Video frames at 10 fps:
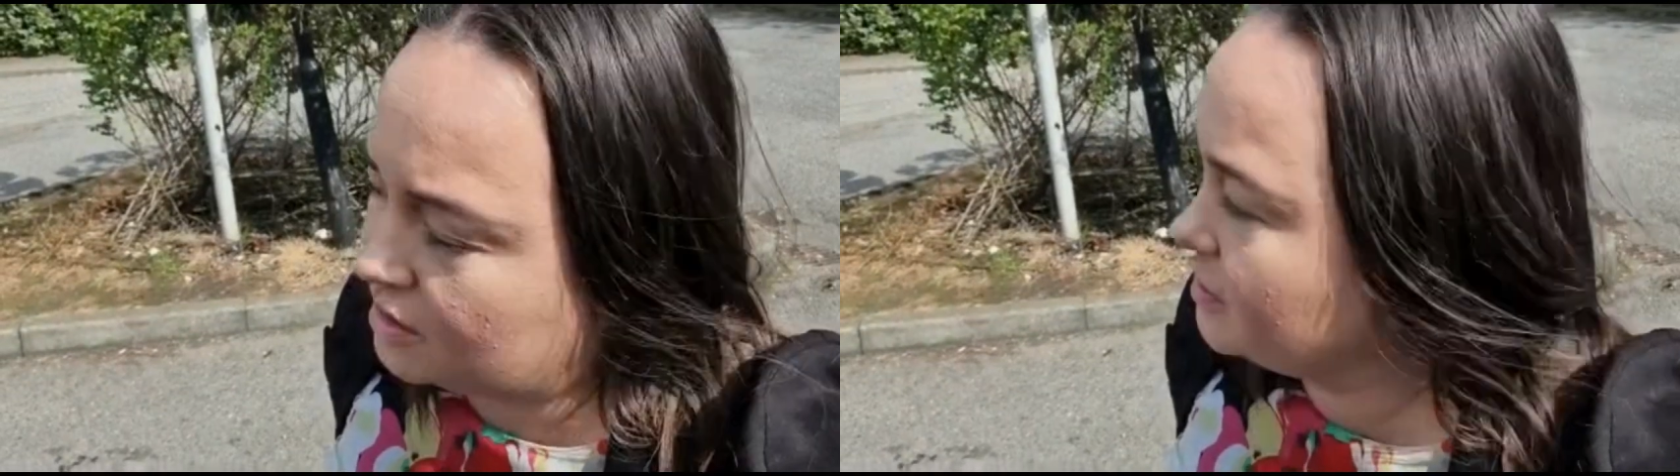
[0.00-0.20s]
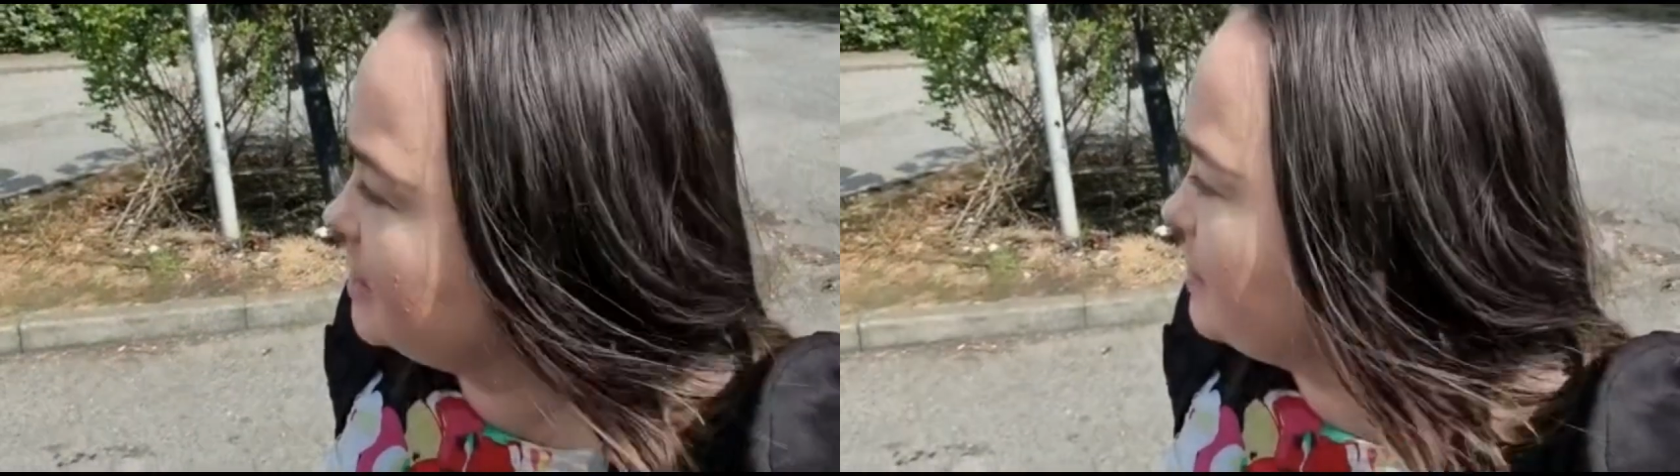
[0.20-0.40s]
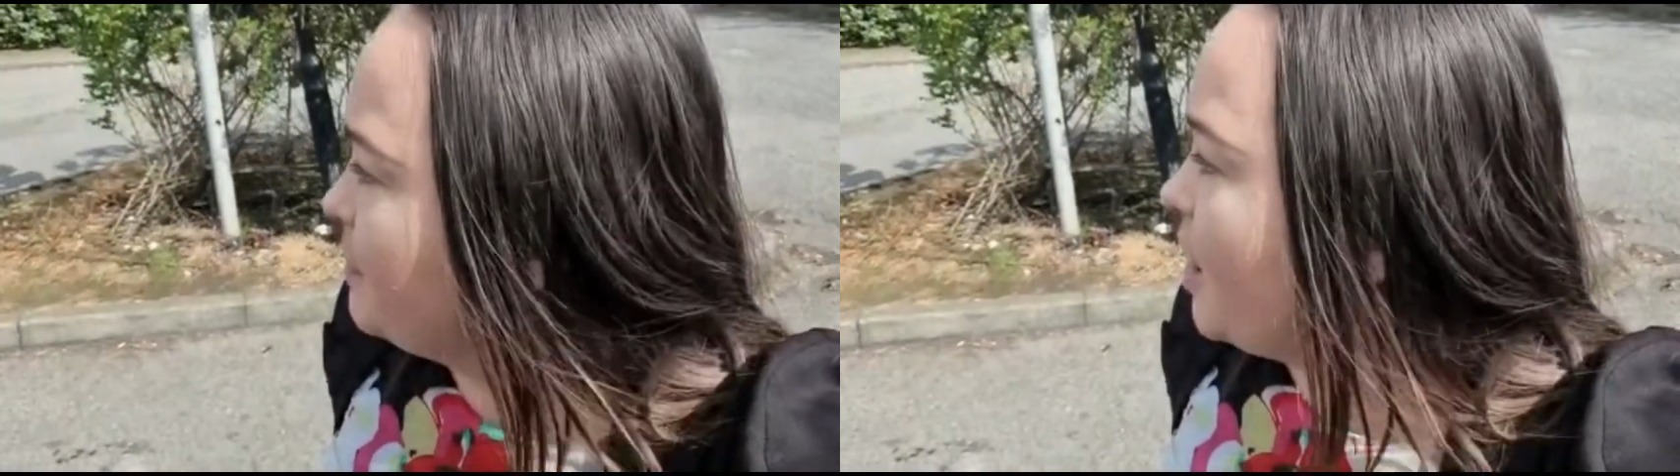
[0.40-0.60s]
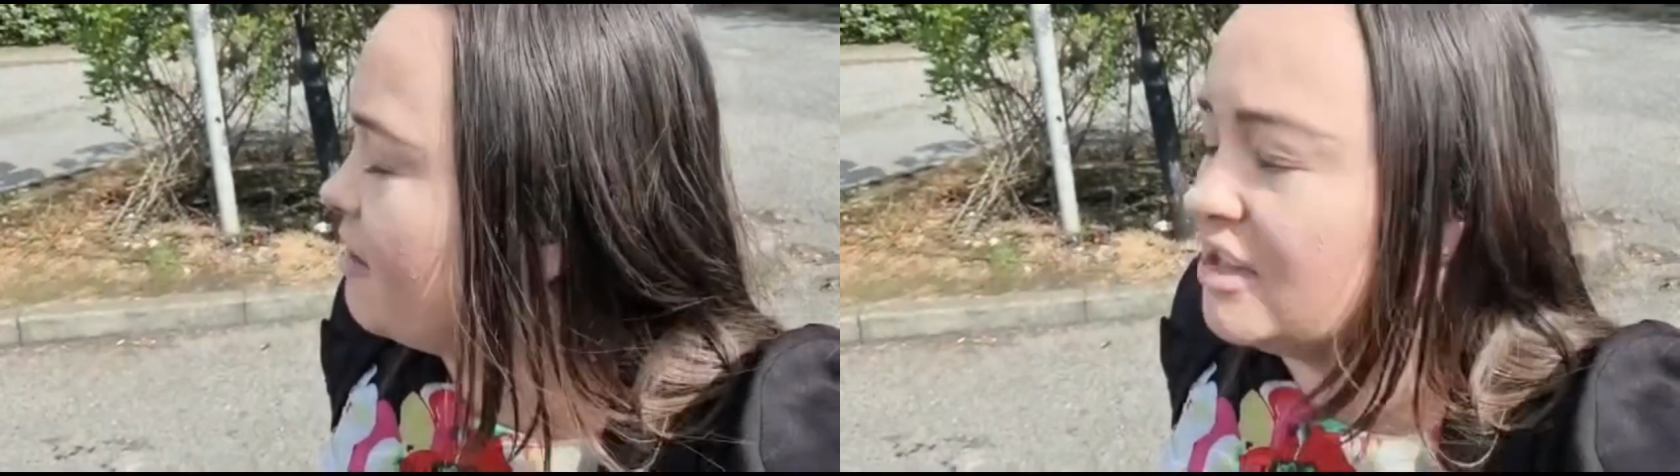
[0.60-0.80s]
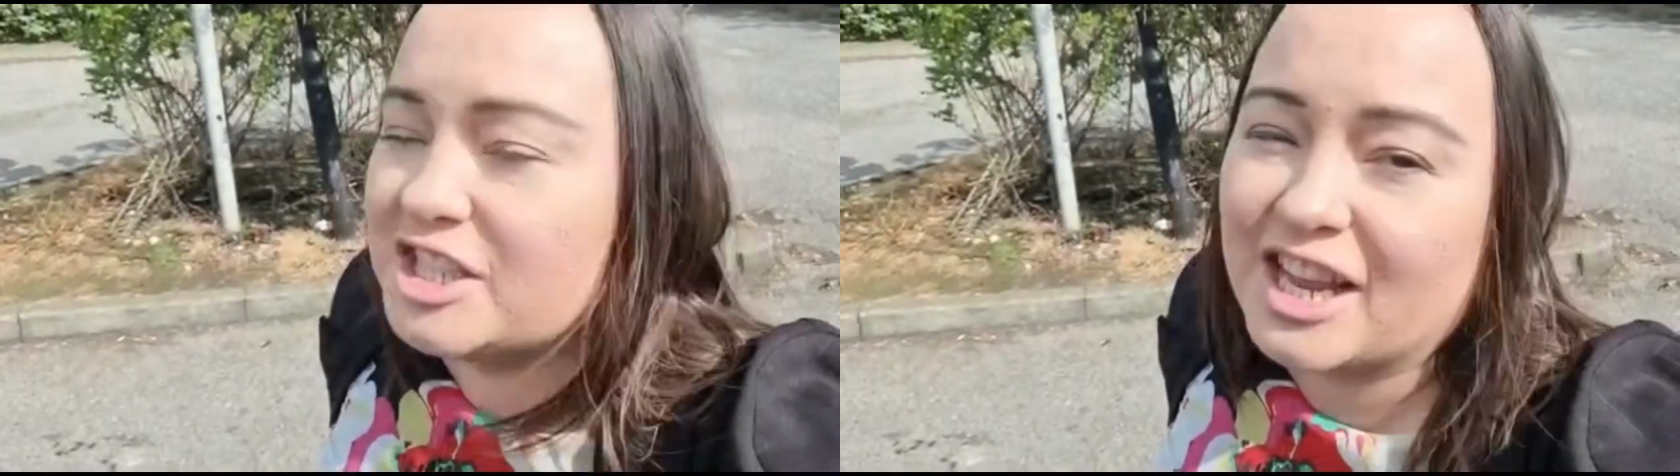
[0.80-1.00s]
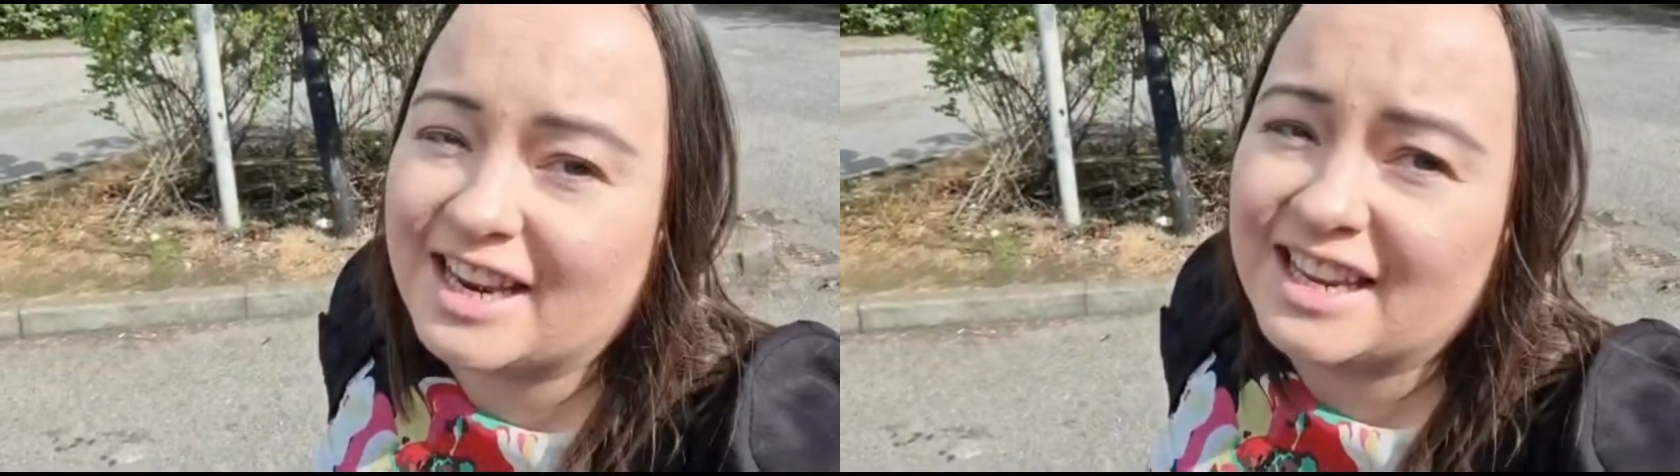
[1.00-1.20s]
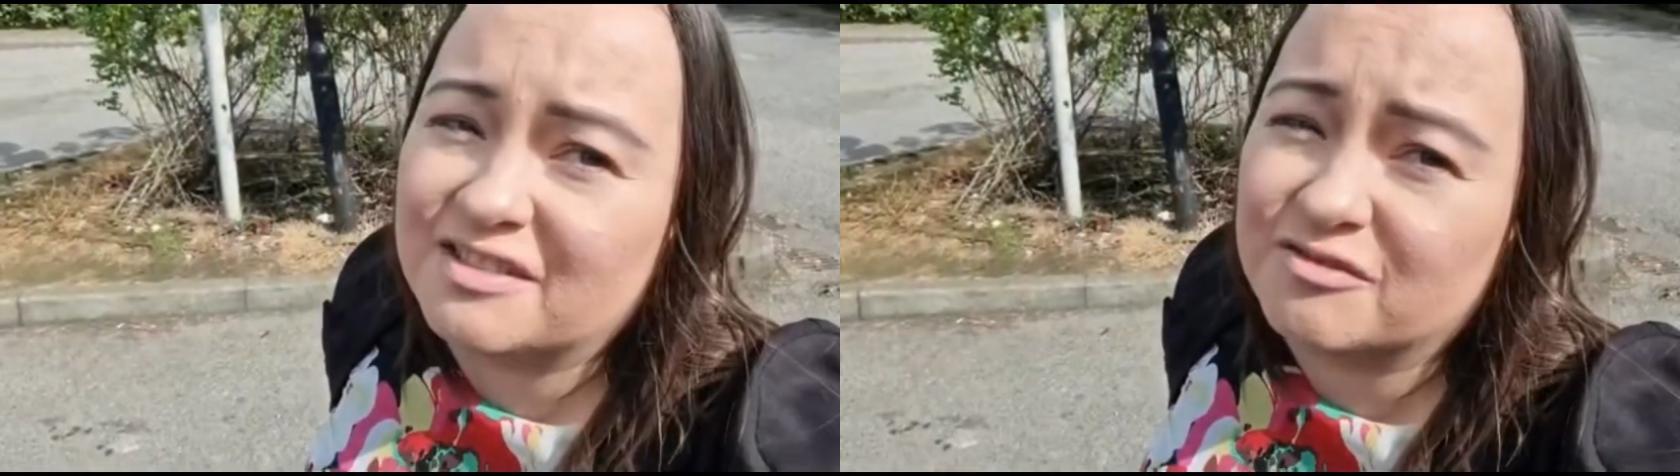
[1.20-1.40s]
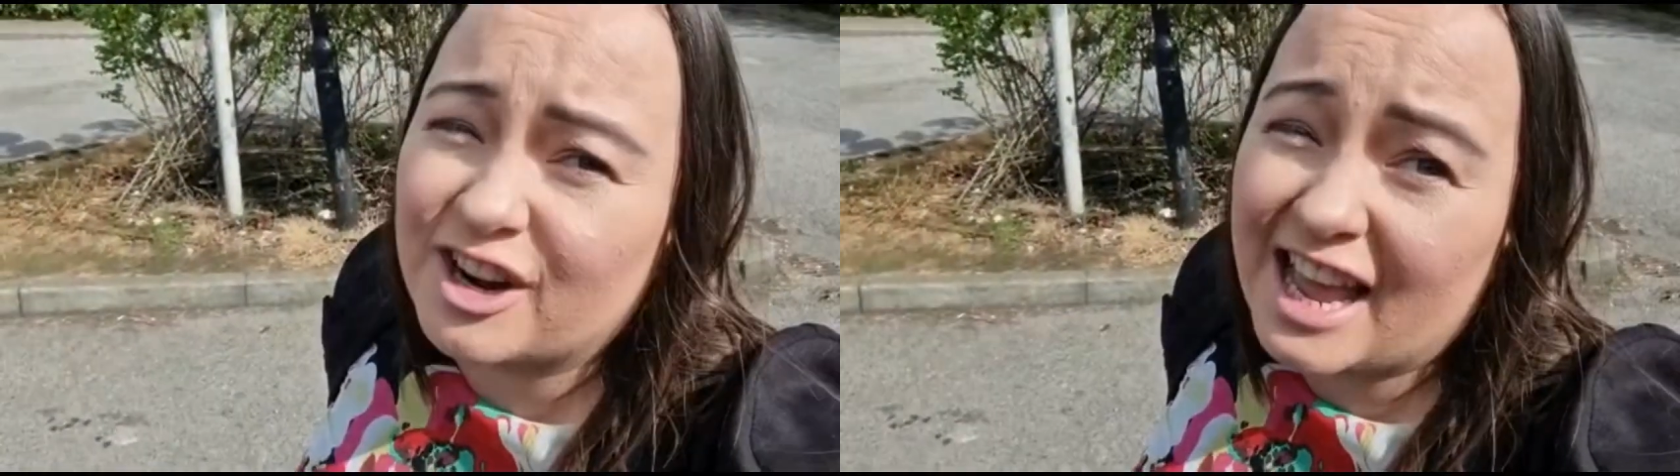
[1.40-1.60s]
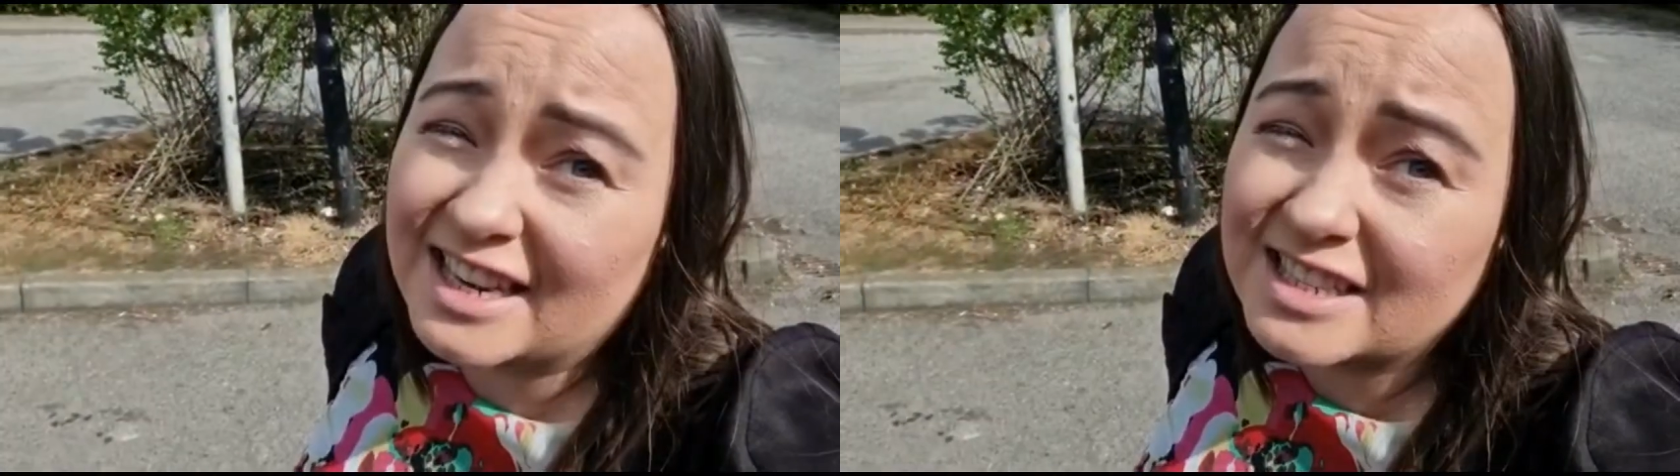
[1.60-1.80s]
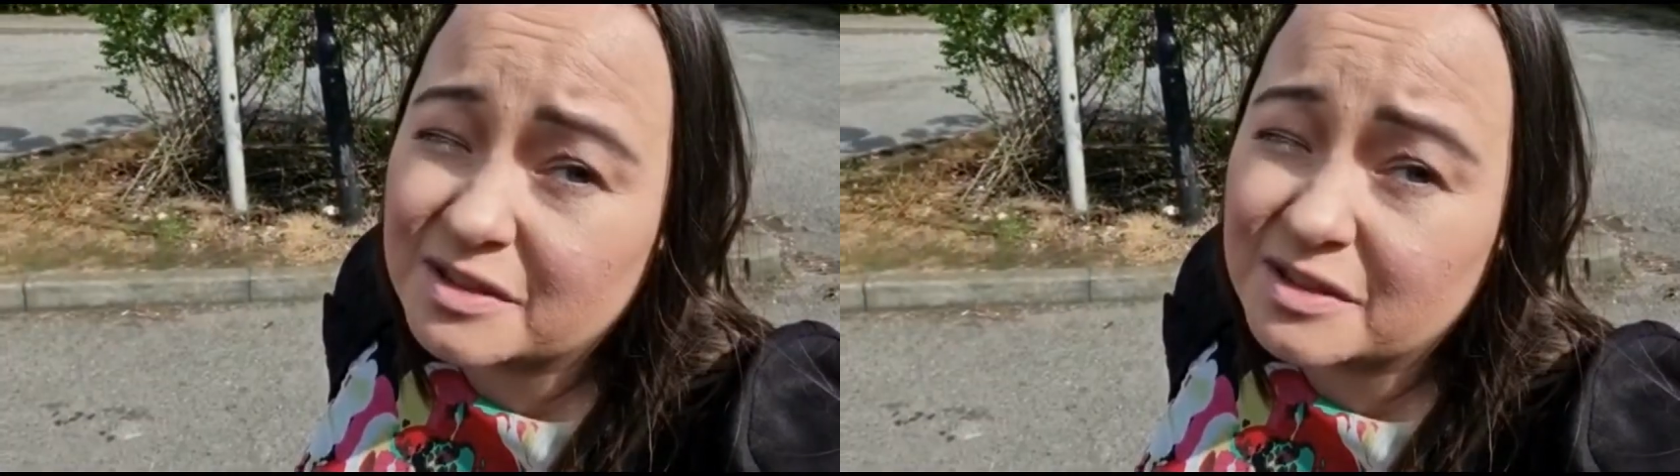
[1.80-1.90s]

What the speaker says: We've seen Pirate Jenny in red.